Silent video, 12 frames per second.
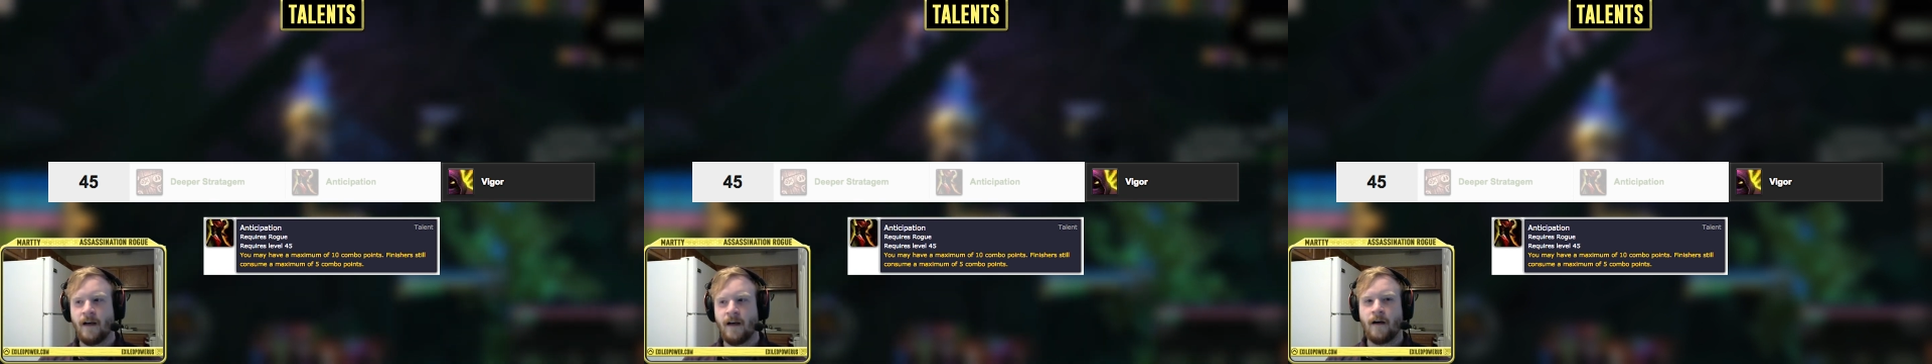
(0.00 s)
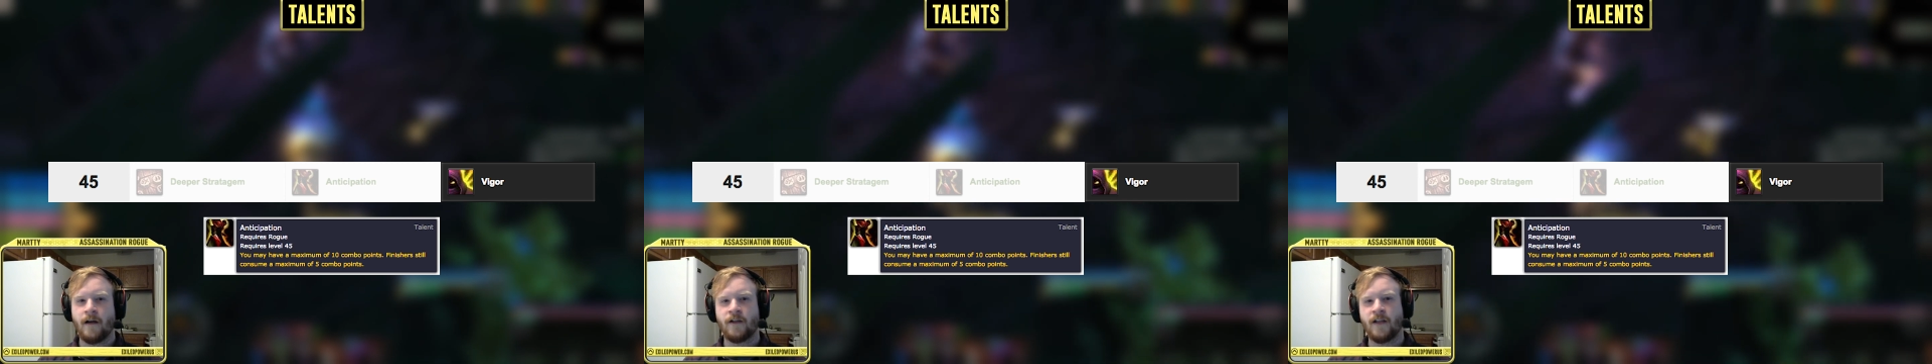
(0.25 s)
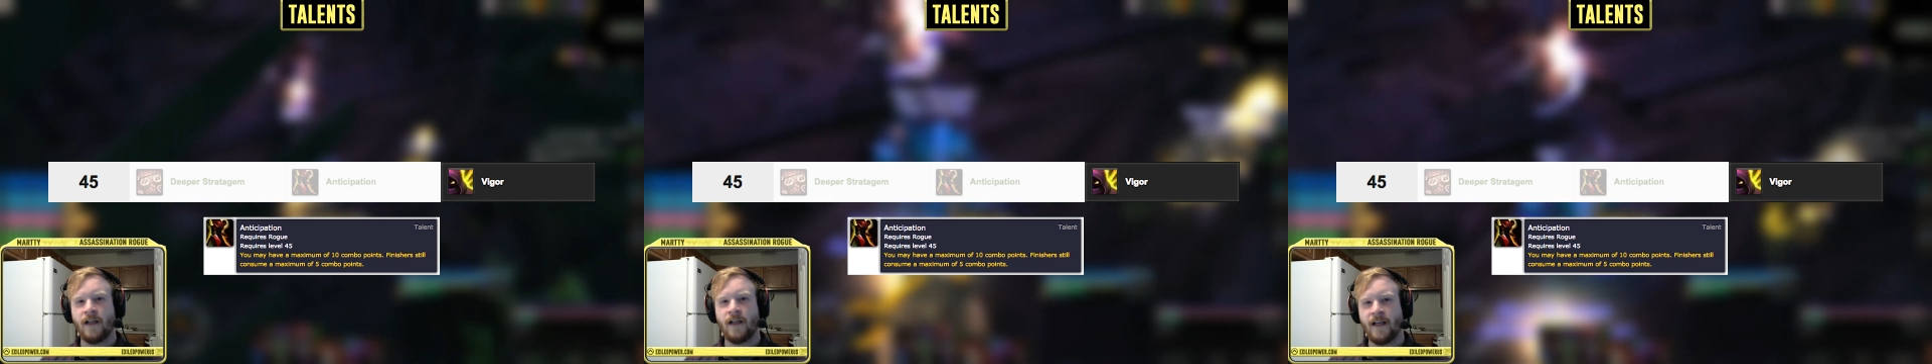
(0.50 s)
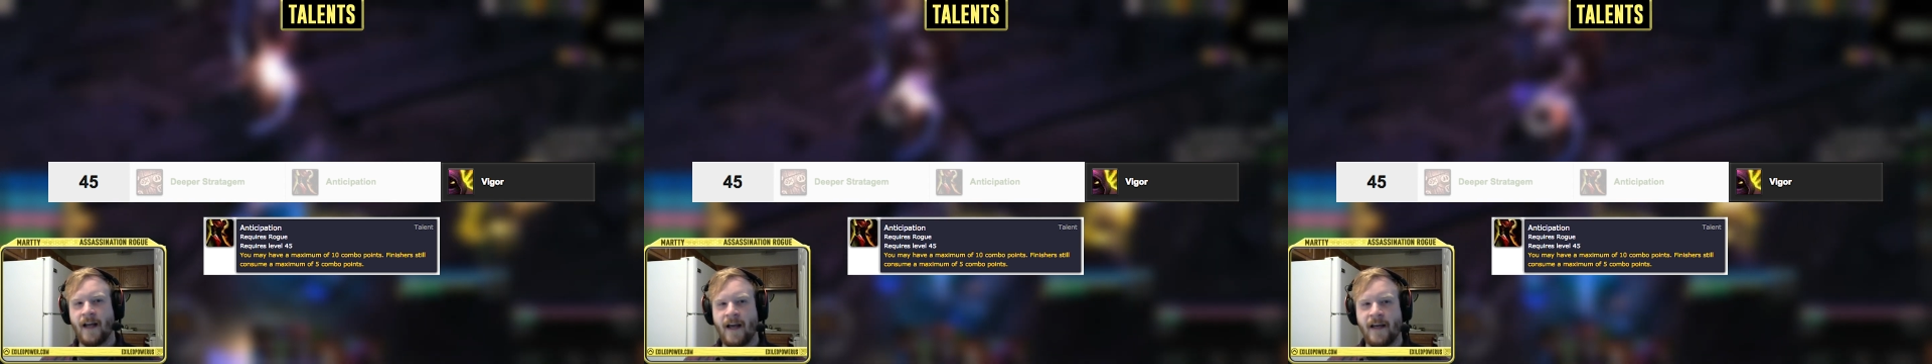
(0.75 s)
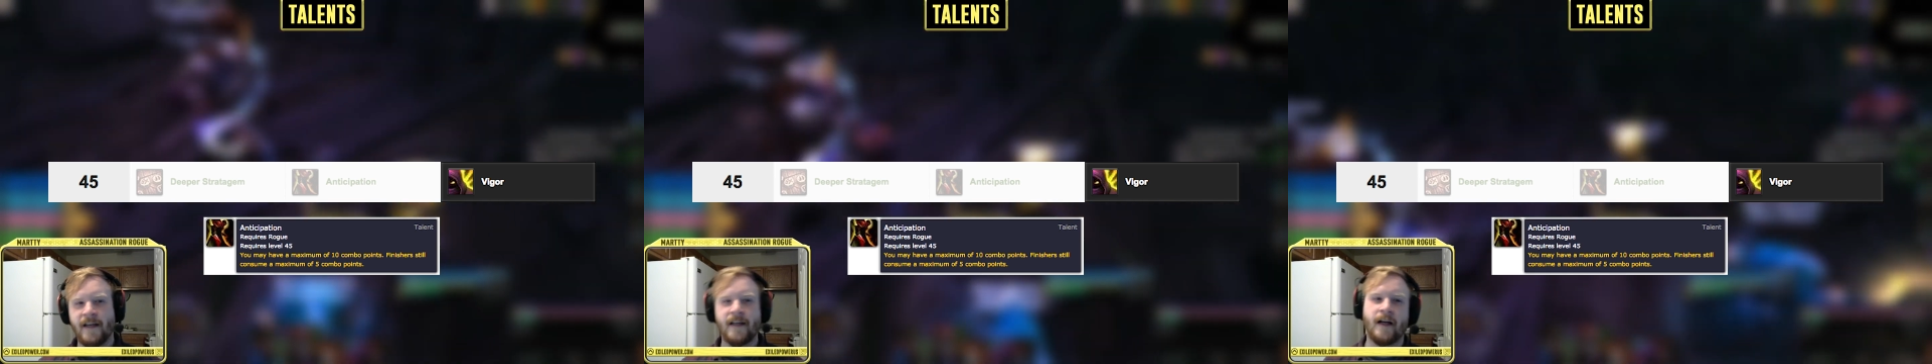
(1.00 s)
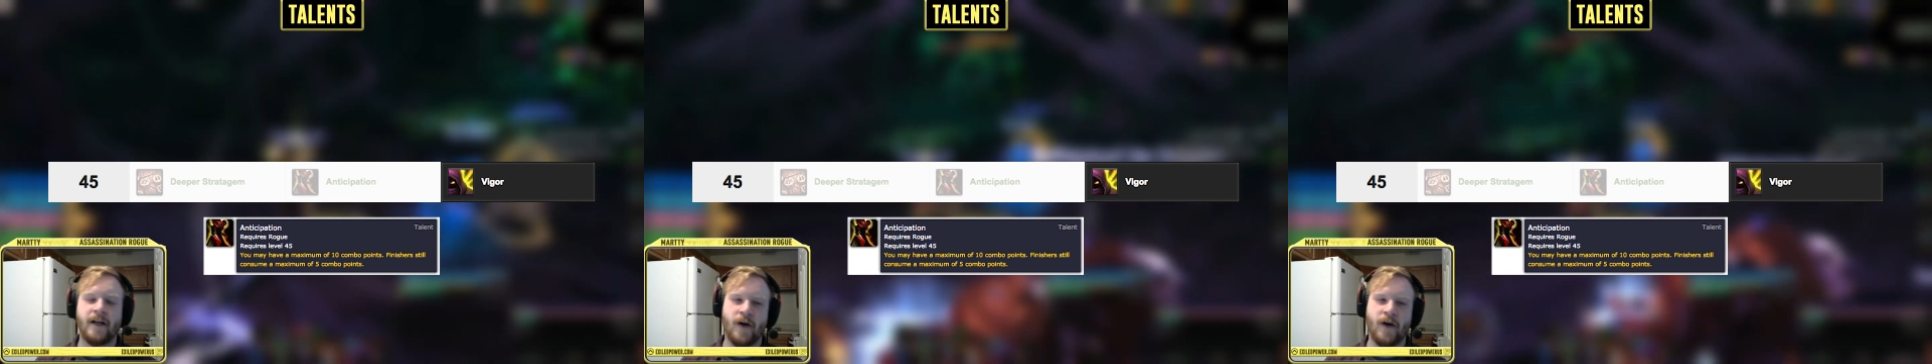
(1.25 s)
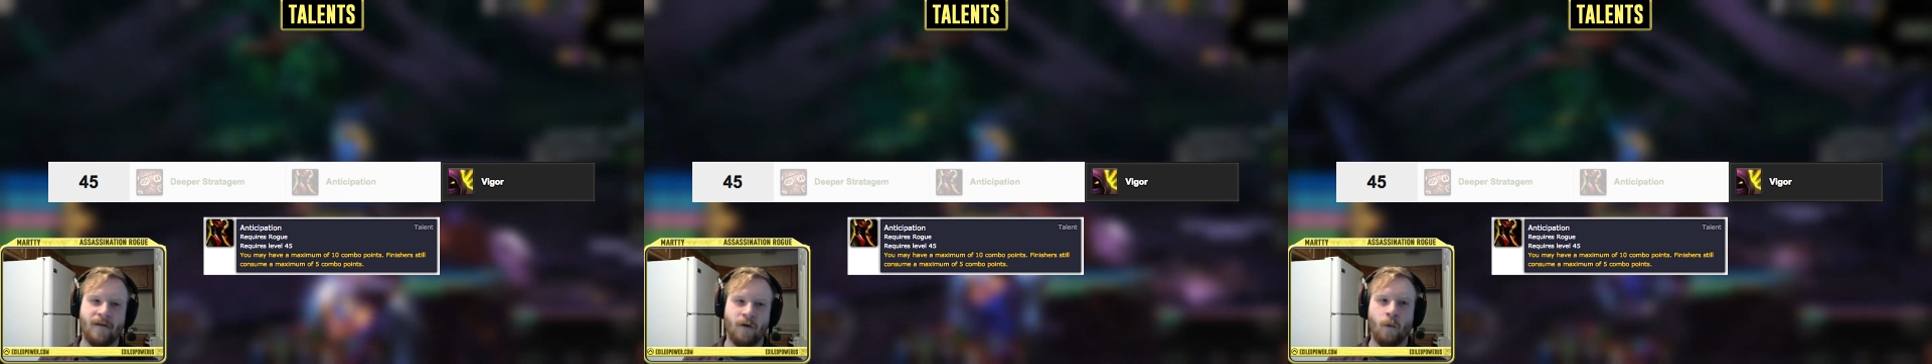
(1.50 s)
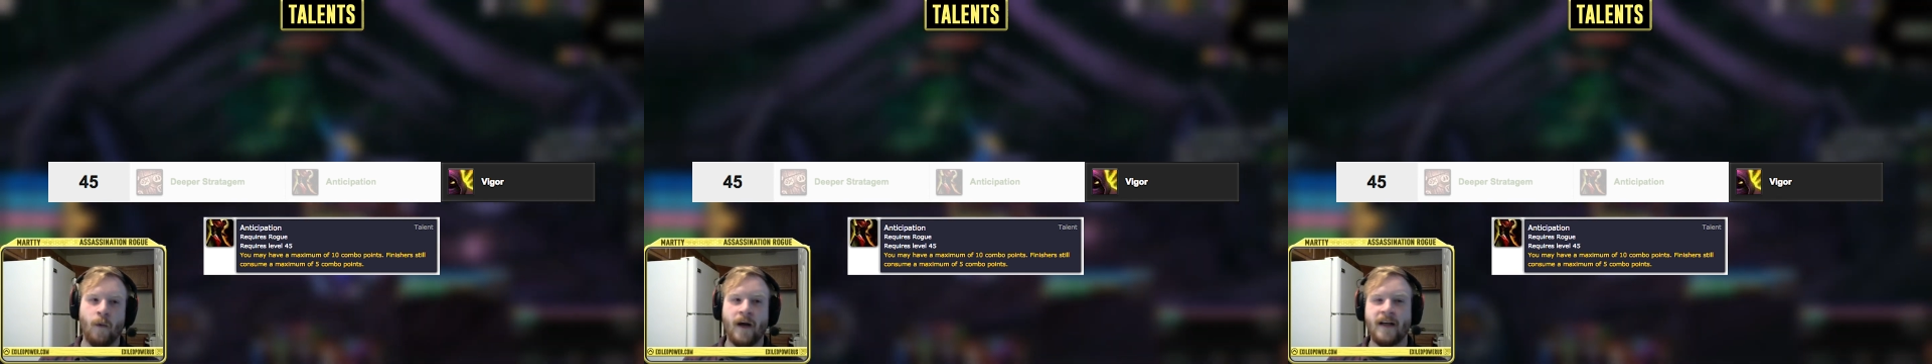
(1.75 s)
you're suddenly at 8 and you
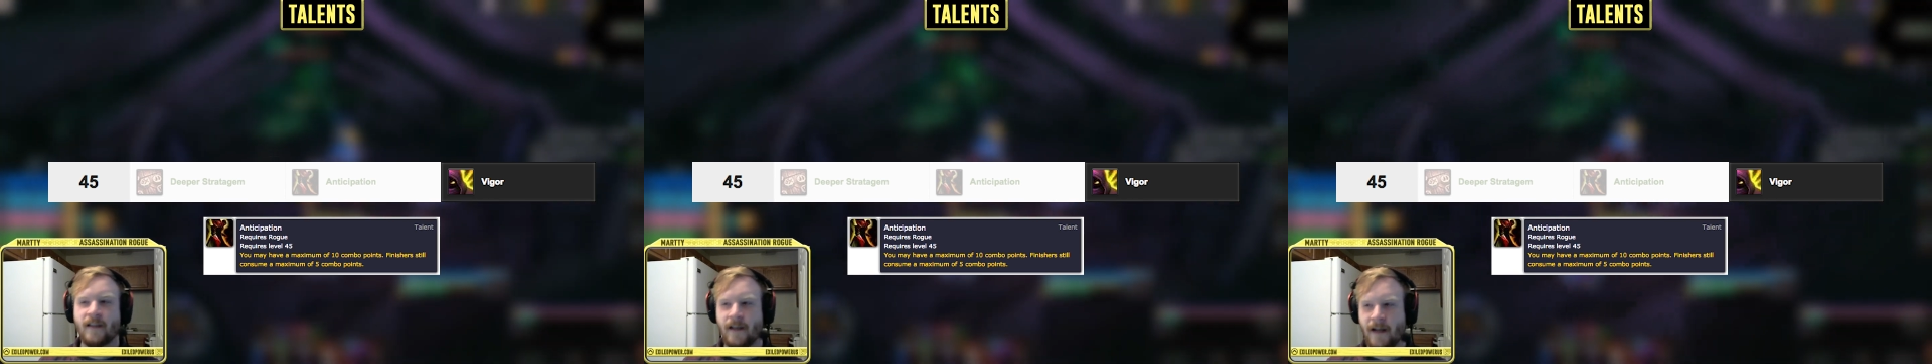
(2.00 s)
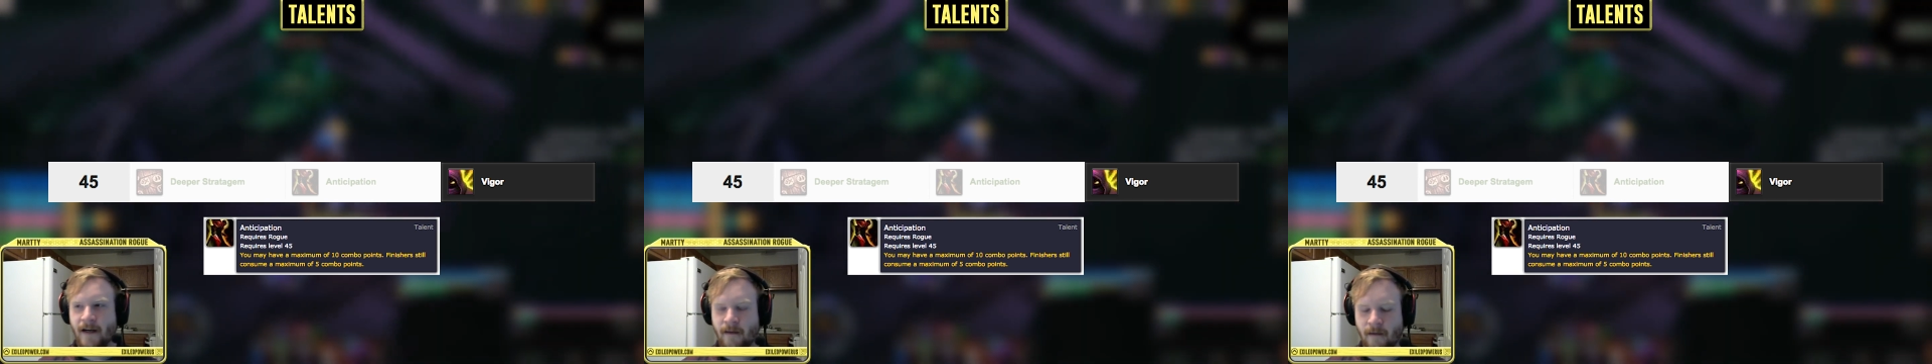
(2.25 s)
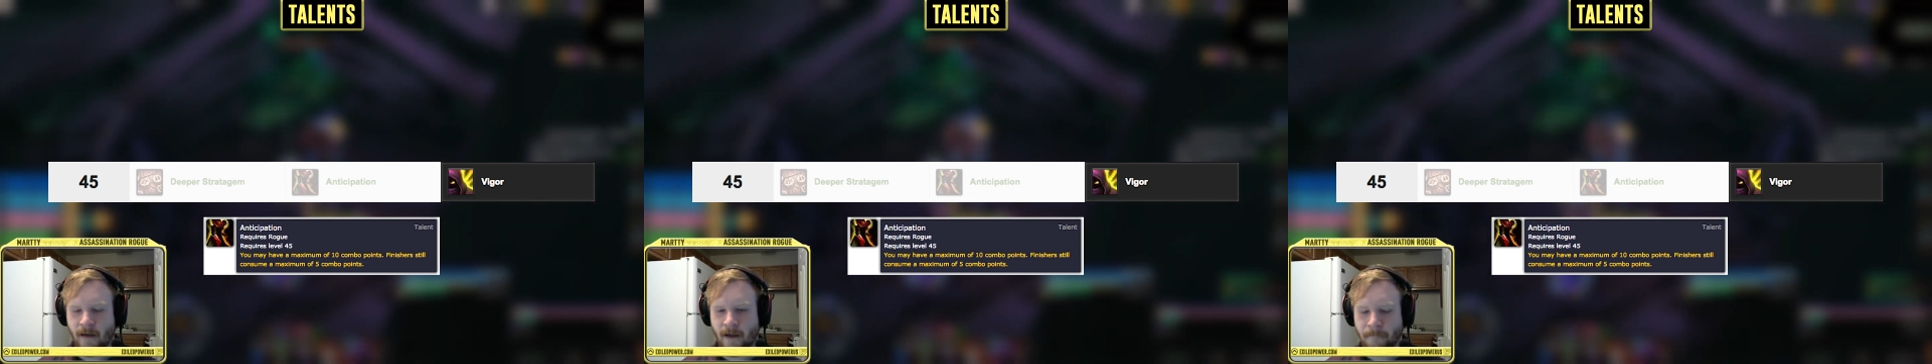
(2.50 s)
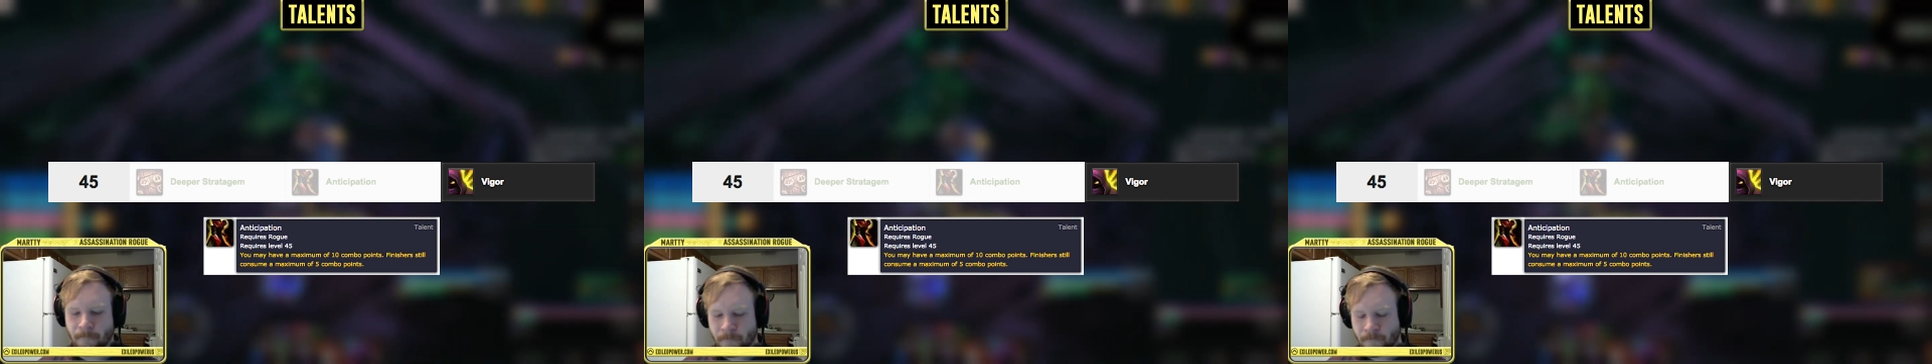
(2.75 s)
haven't wasted anything.